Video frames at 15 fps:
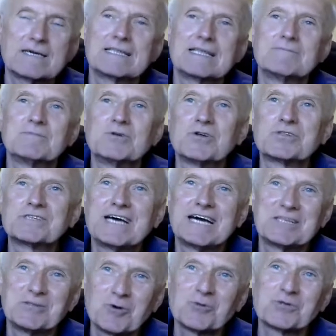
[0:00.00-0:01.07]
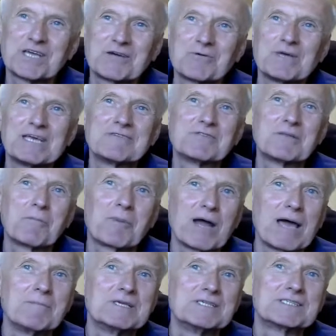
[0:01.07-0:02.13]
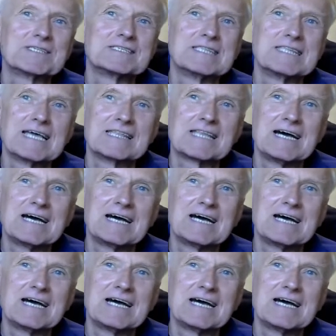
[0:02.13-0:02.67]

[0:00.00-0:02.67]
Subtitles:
and I don't agree on the premise that